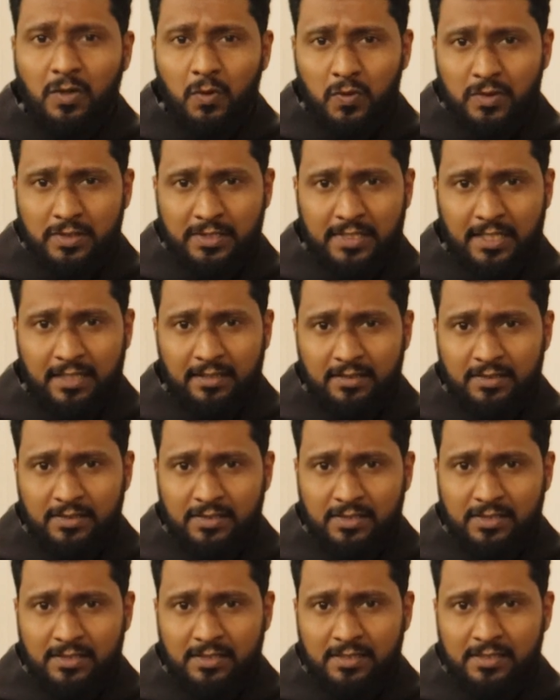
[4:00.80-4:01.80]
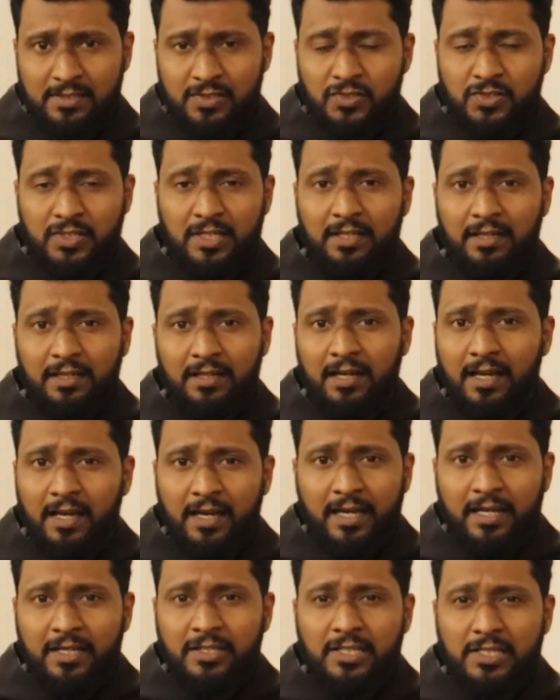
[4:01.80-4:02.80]
towards others, still
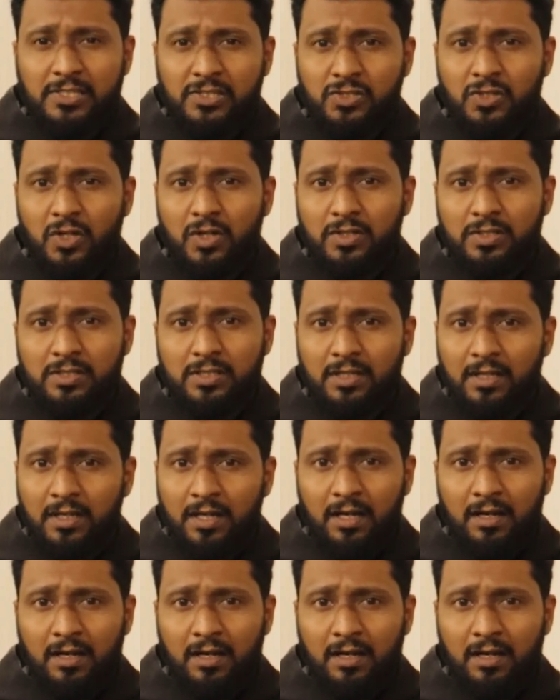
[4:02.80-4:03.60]
it does not